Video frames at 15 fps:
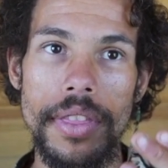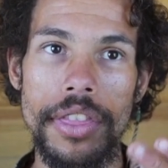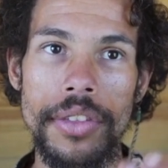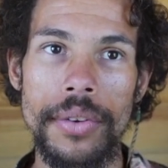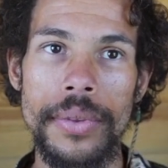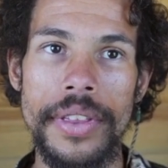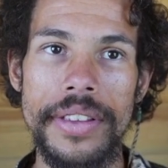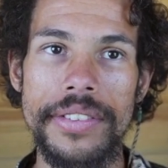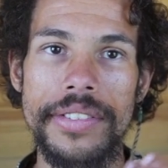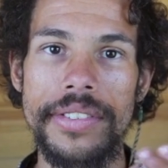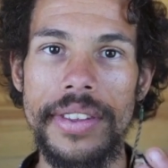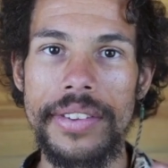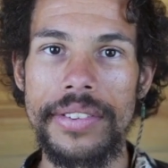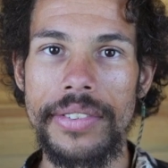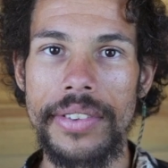through this
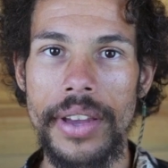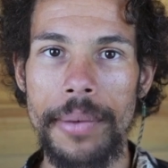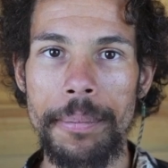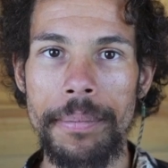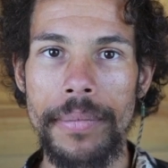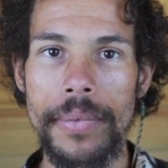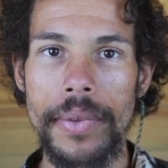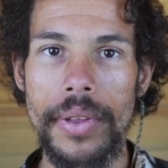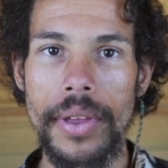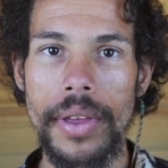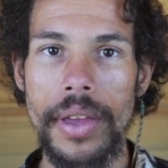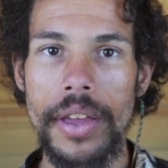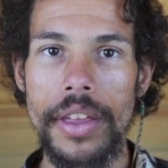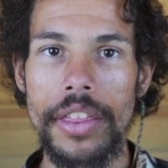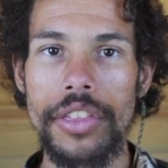system
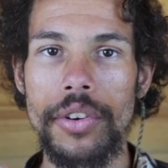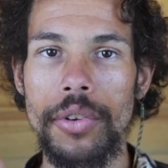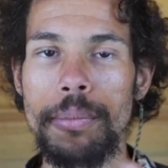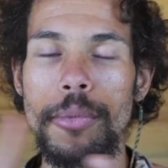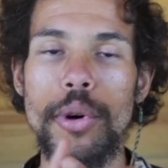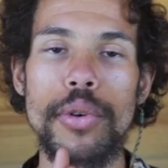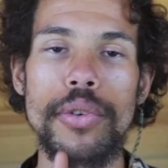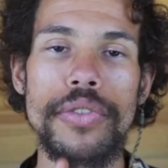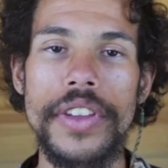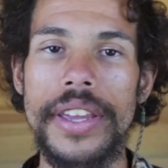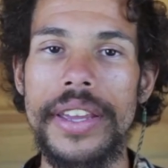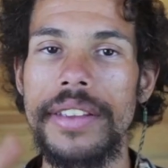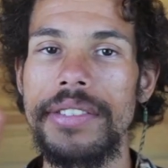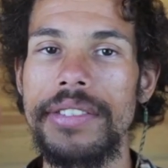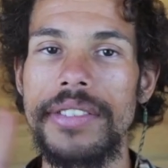through
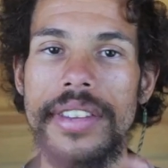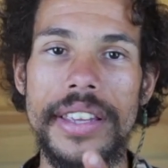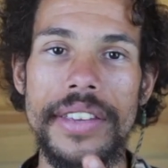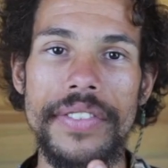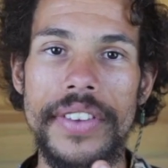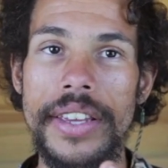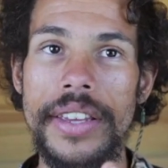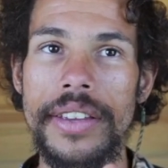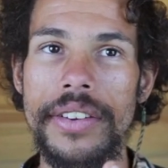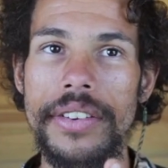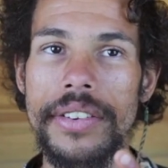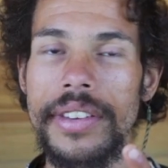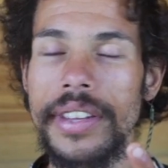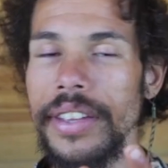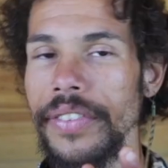movies, TV,
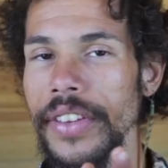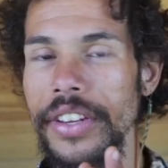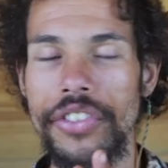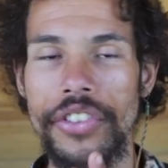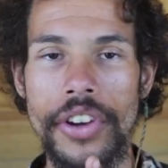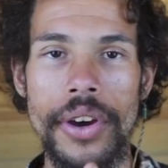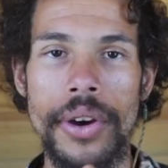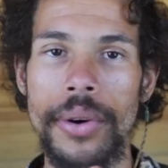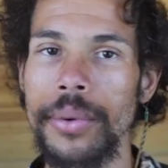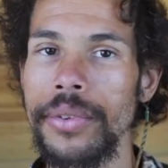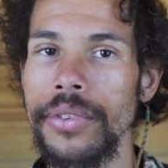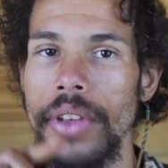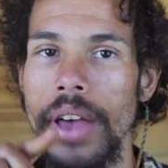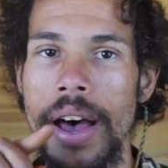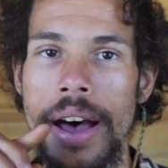TV
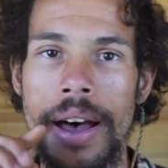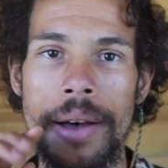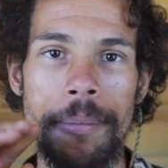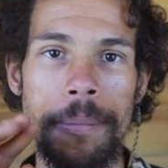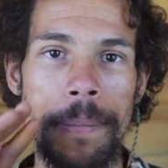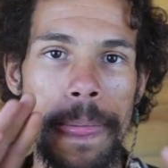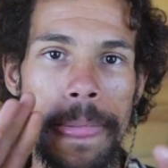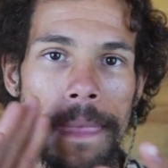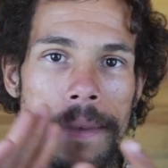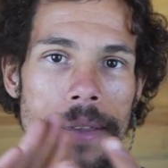shows, um,